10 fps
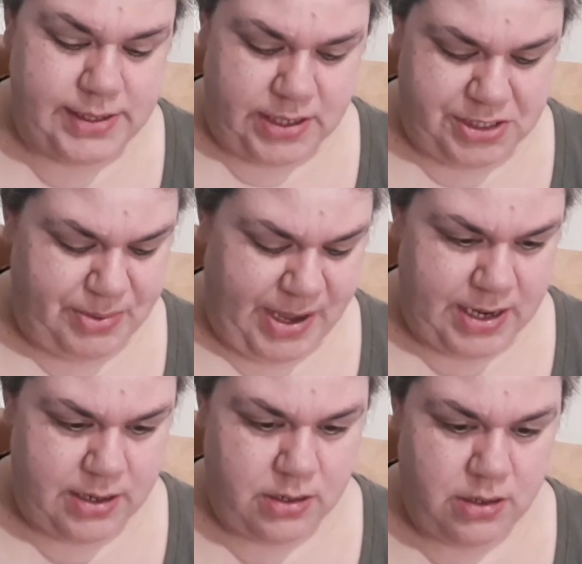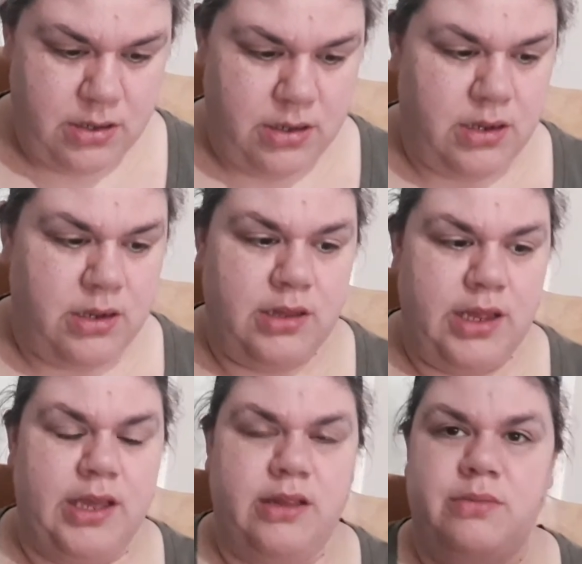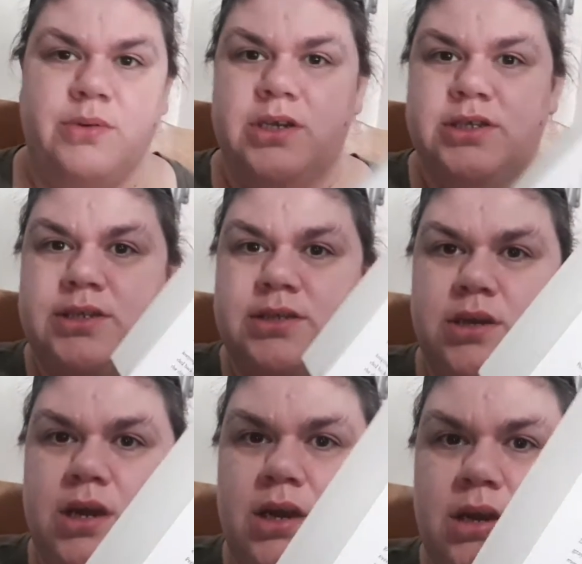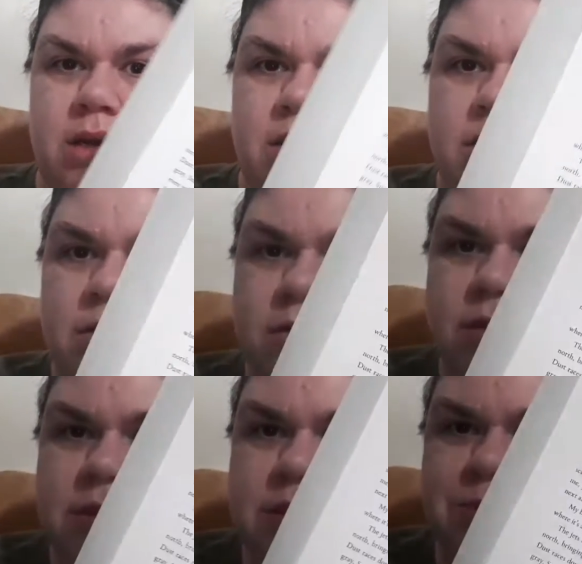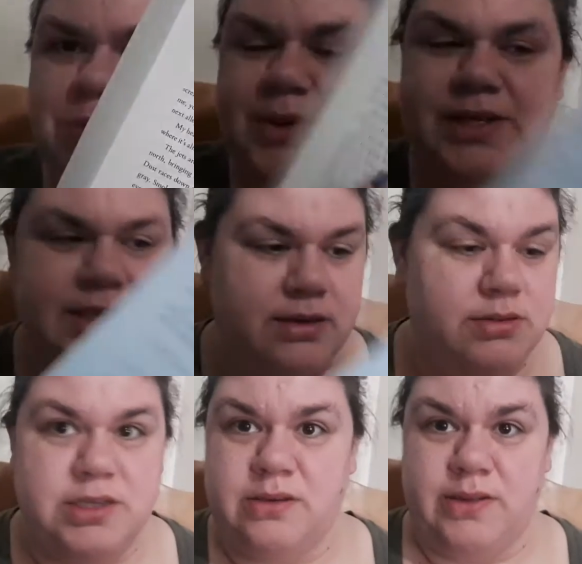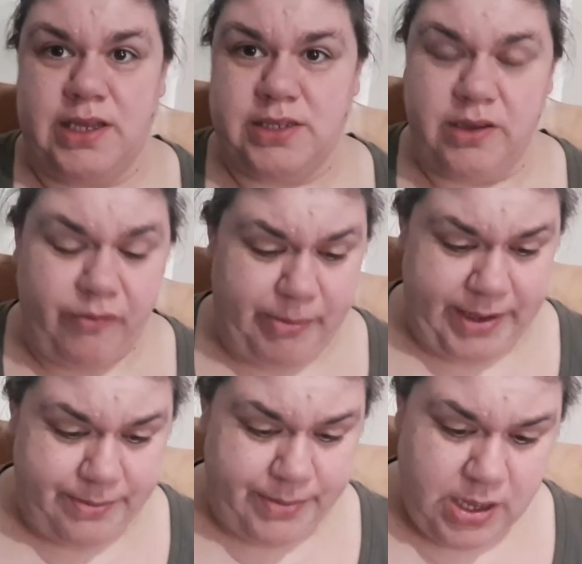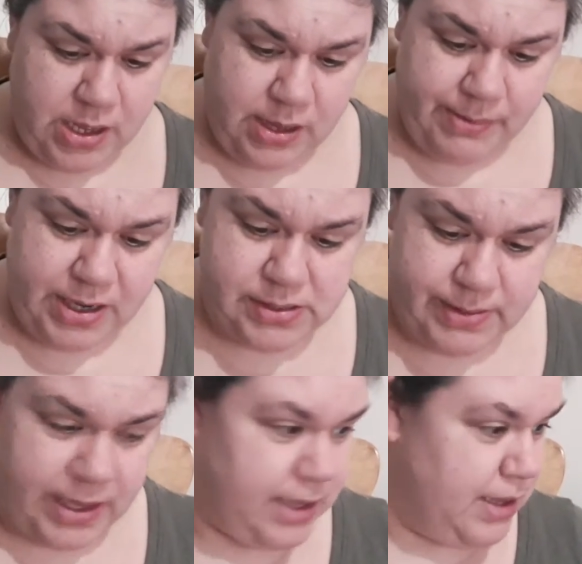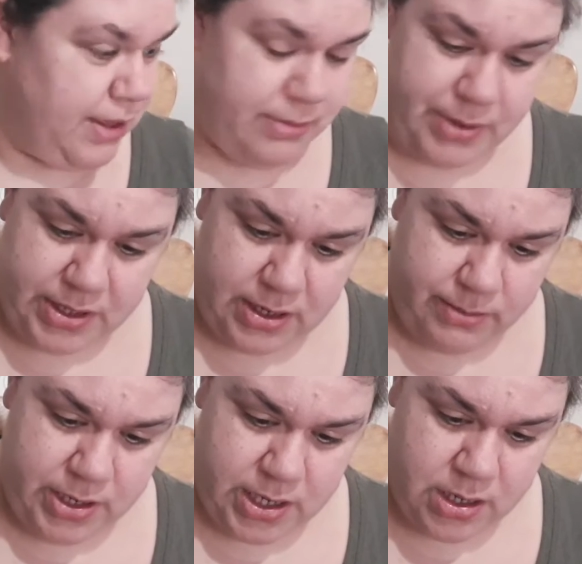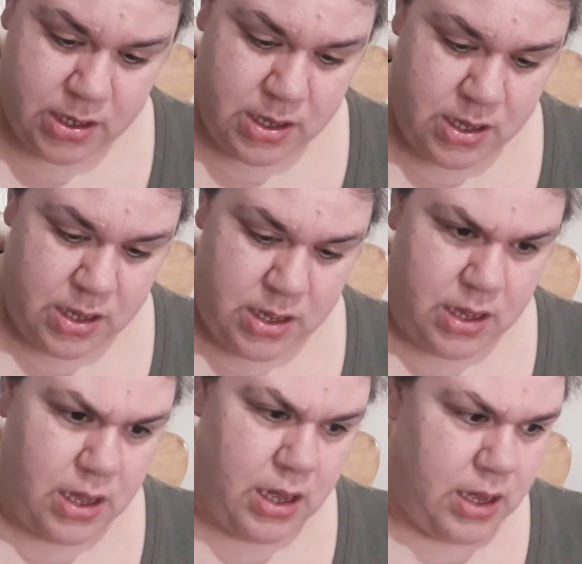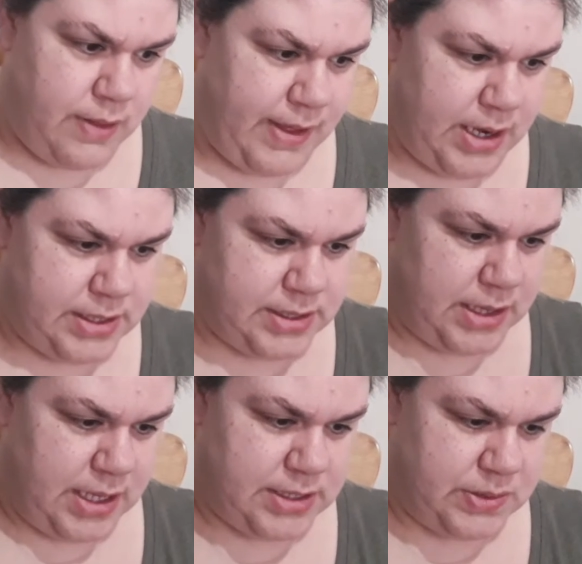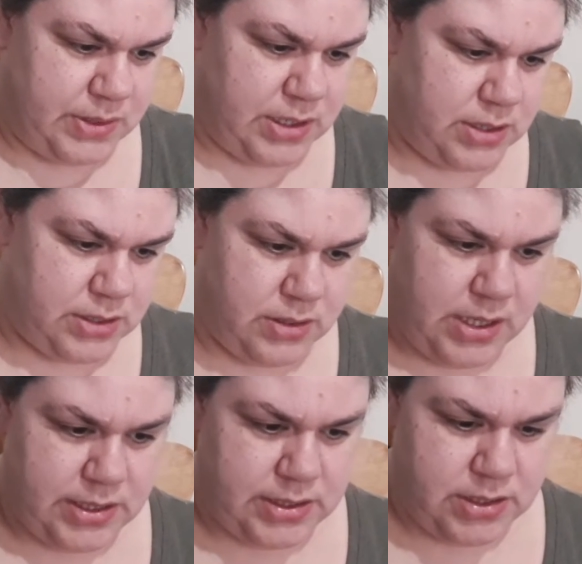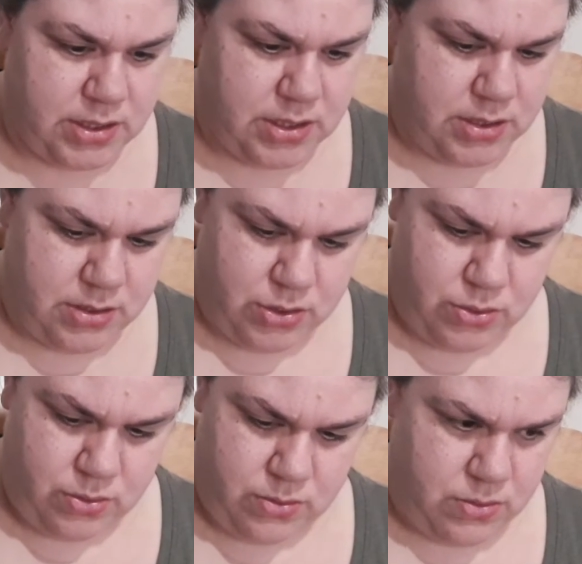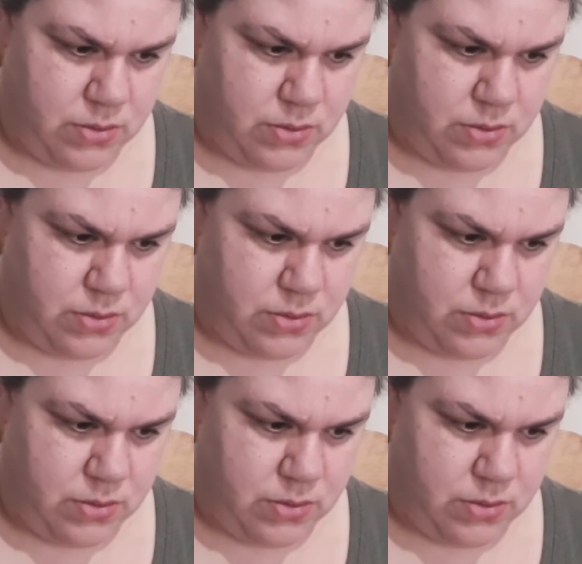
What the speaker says: not too bad. Like, the words are super spaced out, so that's good for me compared to my other book that I'm reading. That is The Glass Sword, so that's not... No.